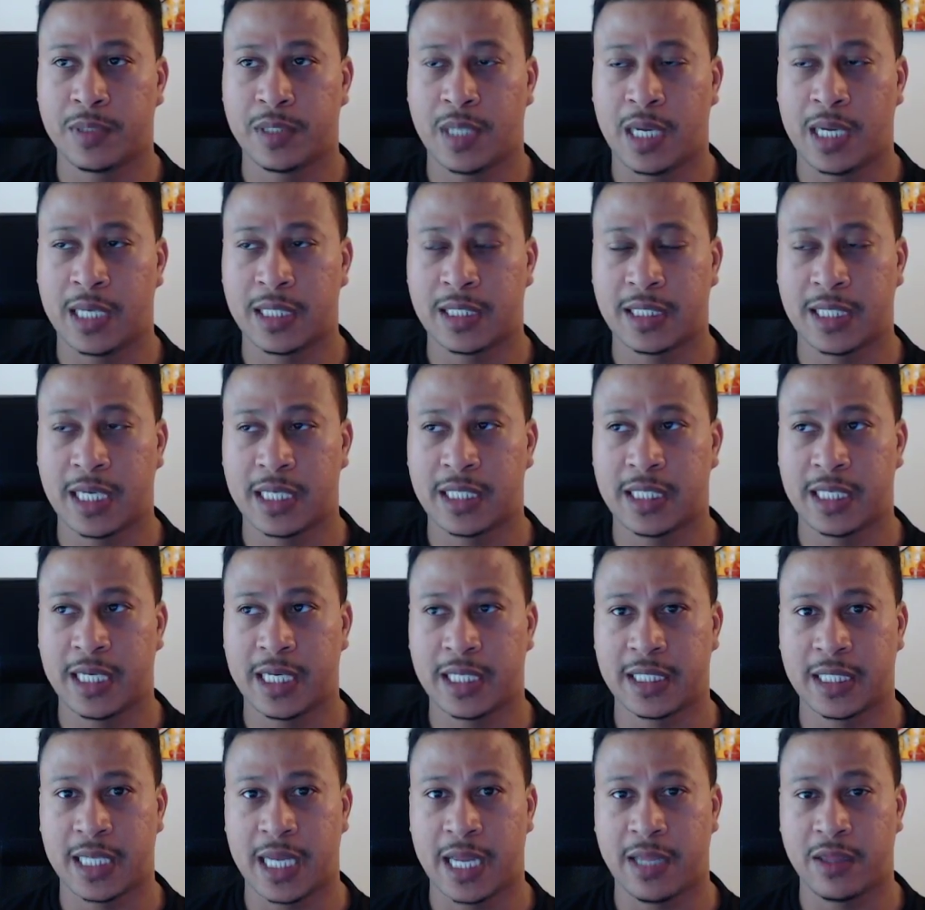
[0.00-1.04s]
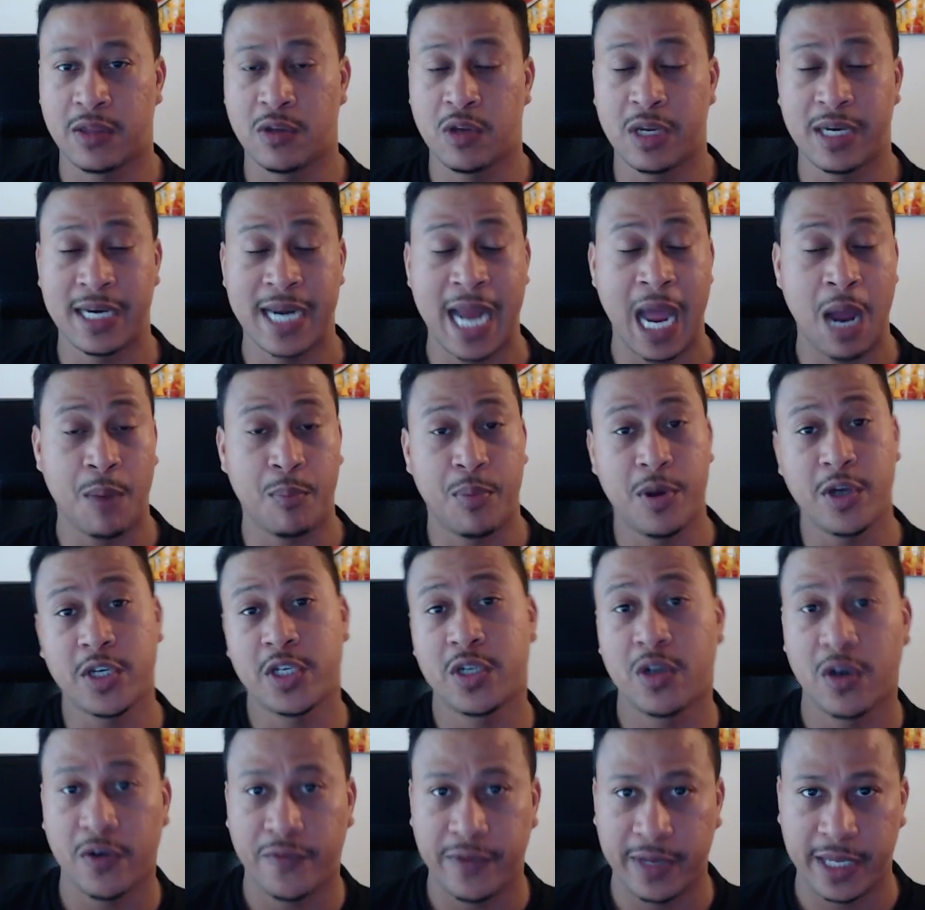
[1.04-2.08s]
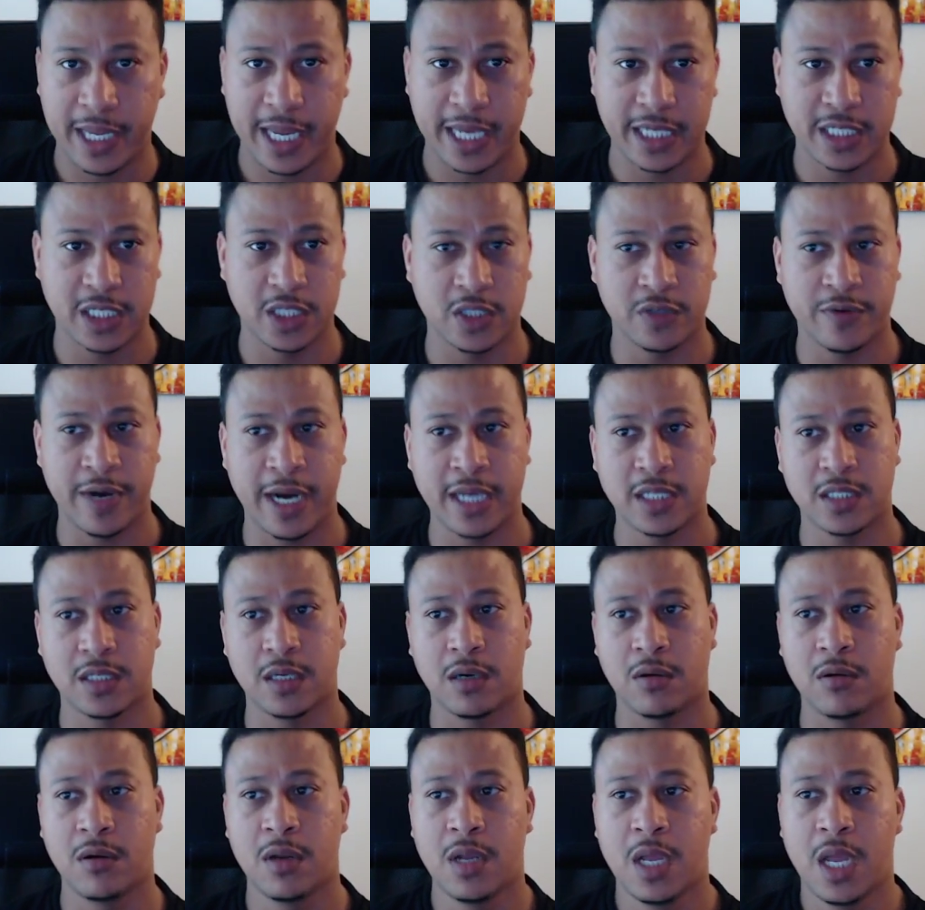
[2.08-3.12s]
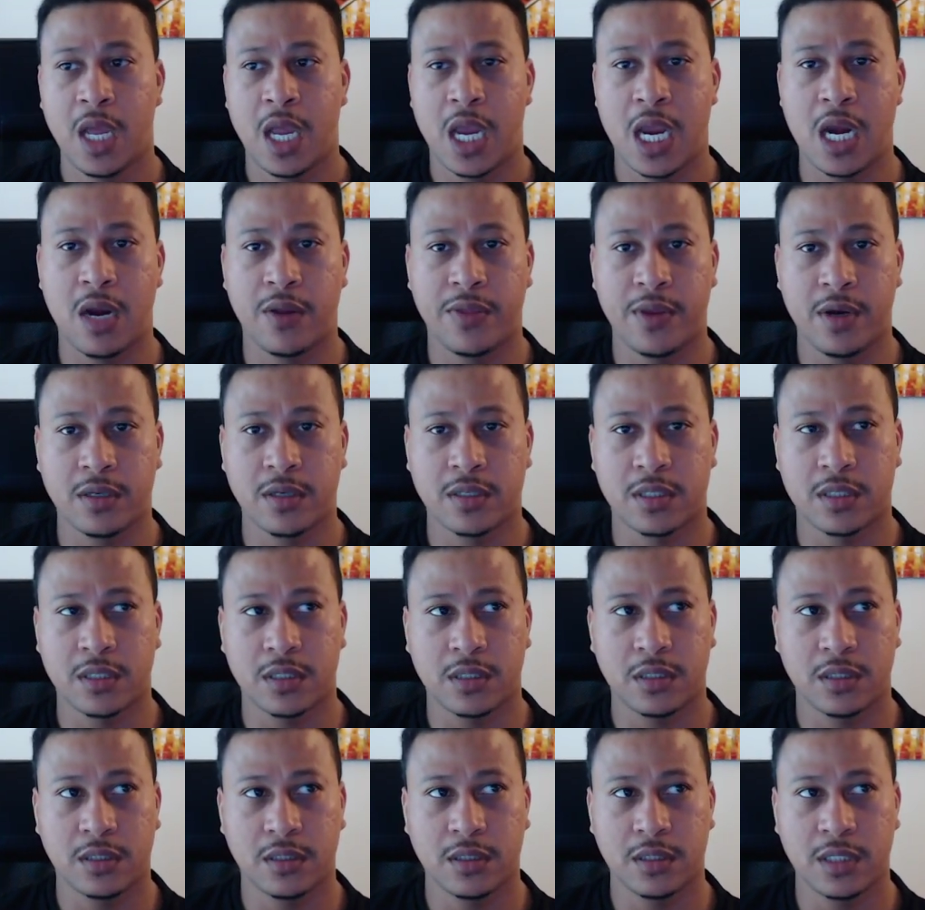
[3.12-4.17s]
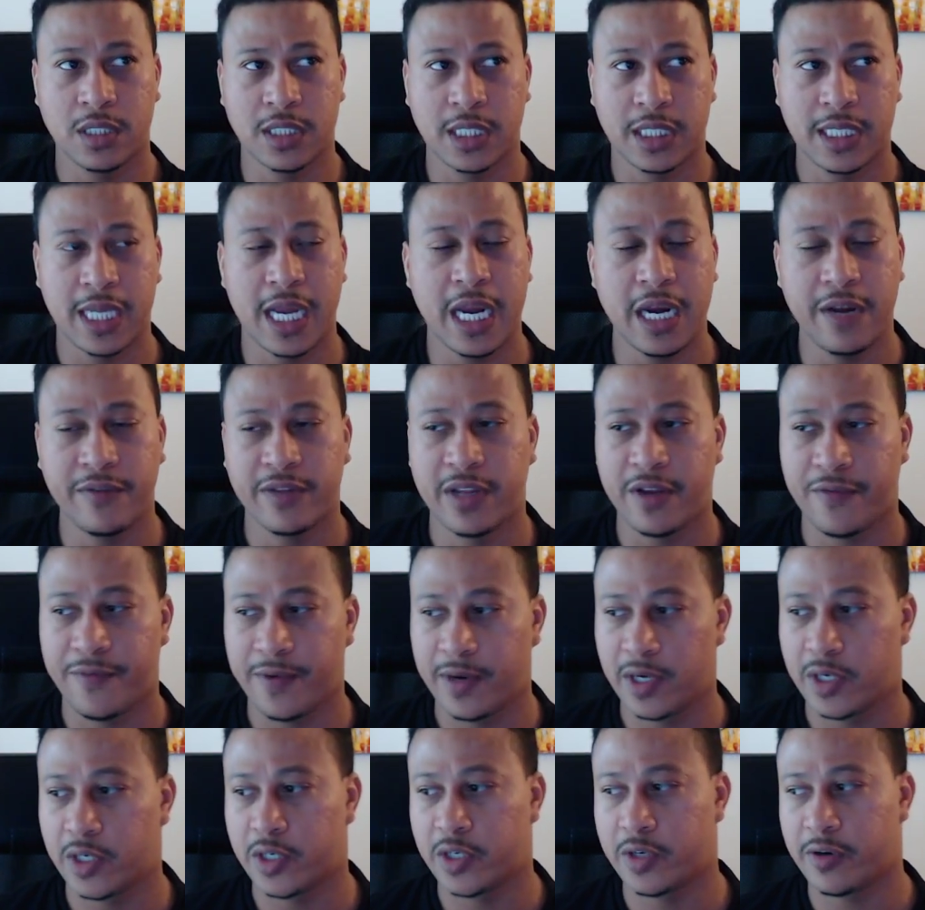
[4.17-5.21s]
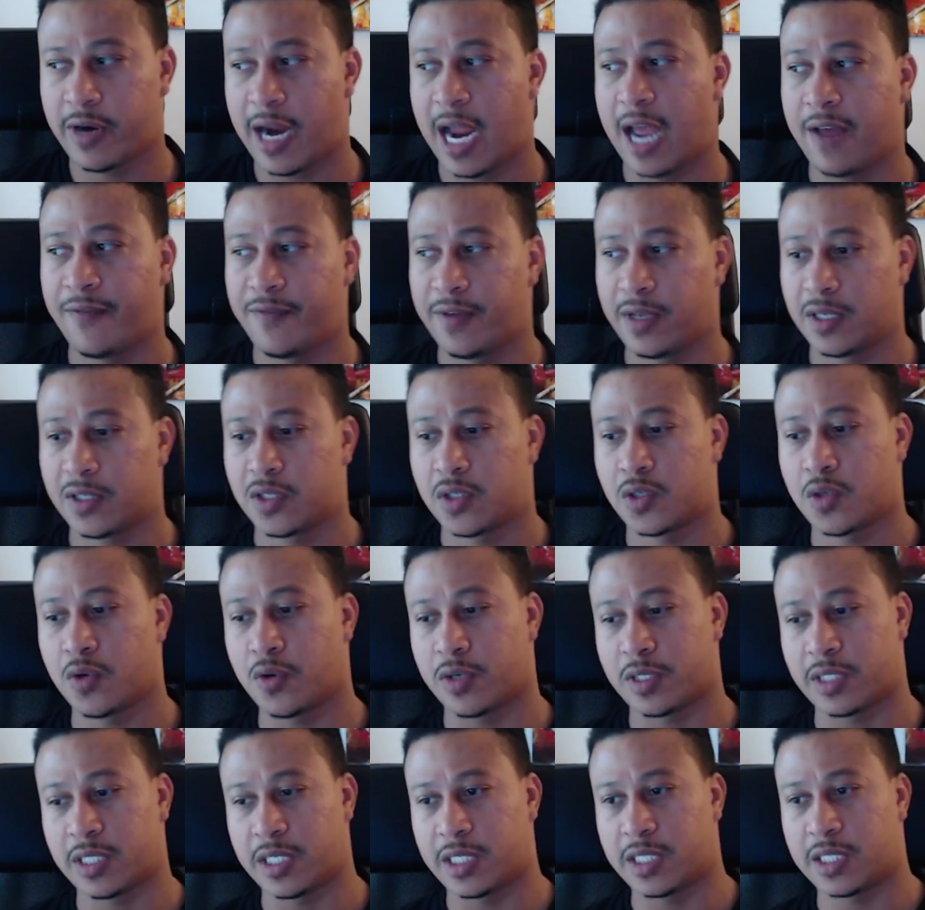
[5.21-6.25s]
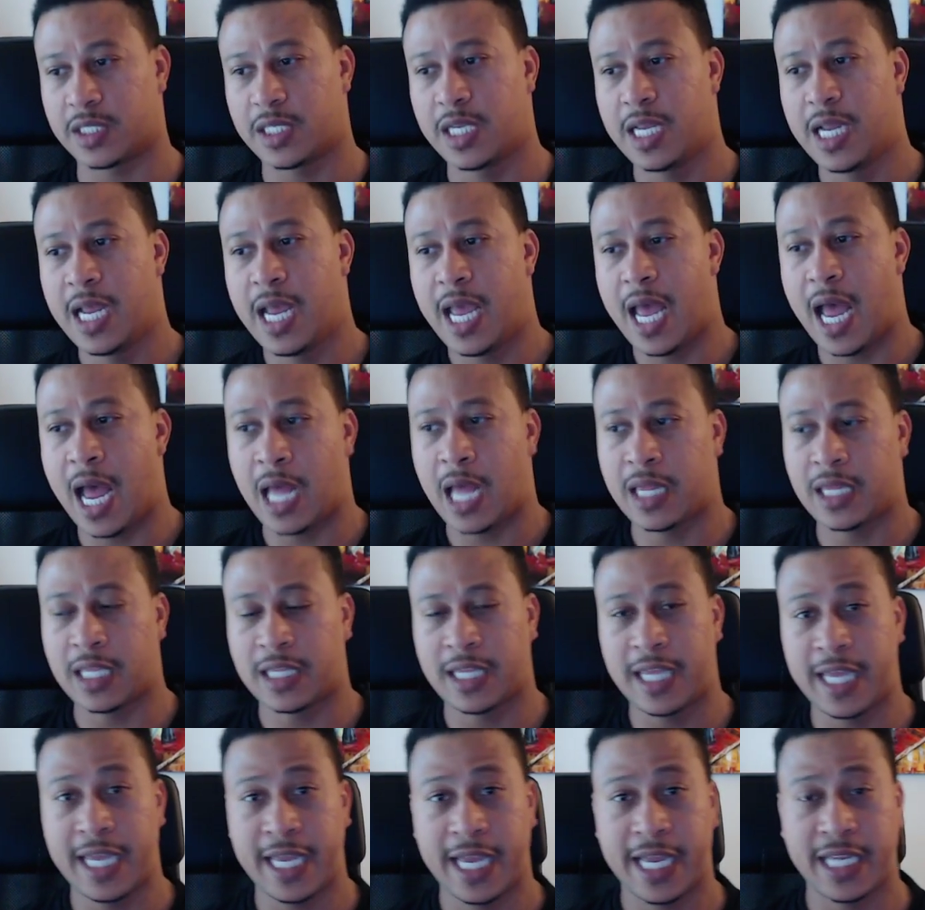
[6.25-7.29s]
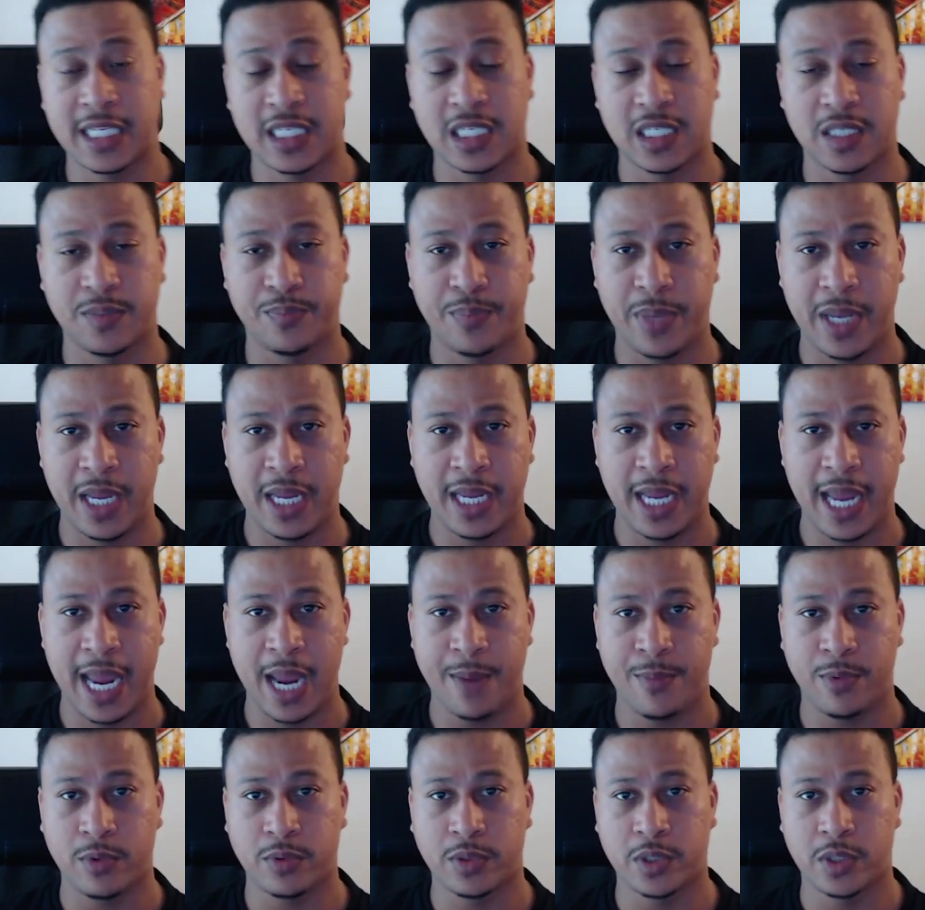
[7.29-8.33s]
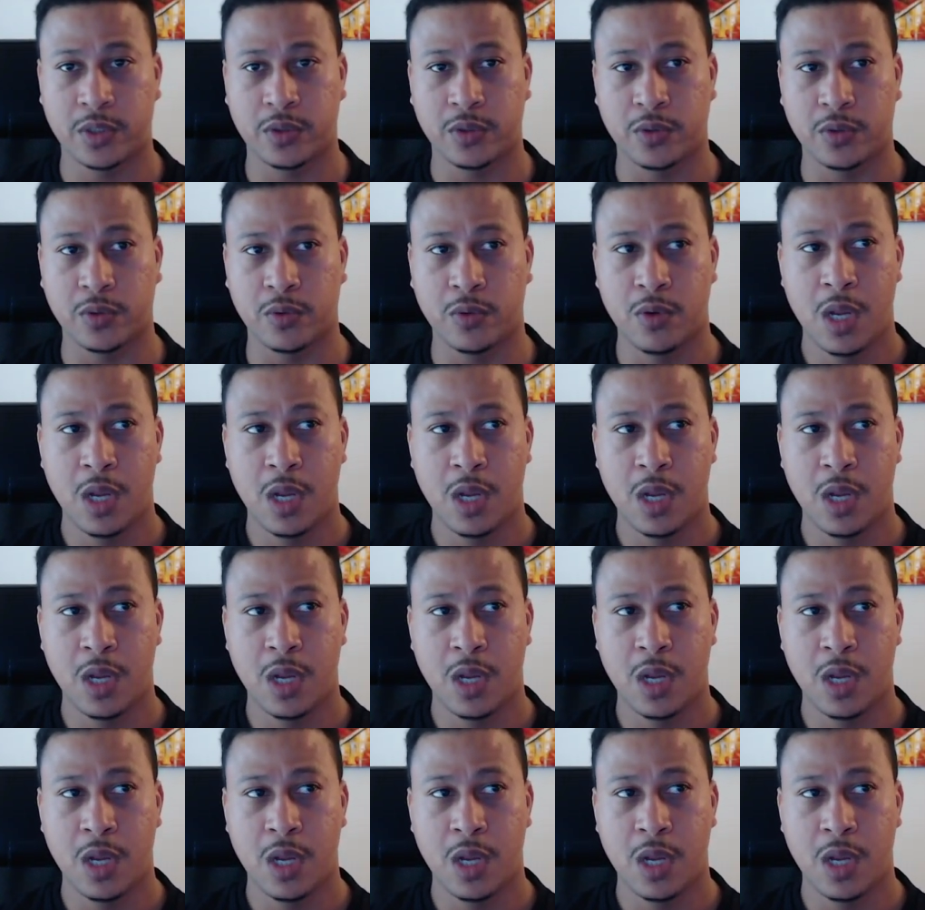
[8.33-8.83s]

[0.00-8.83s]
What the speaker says: such as now push notifications, right? So there's a ton of different traffic sources. The thing is being able to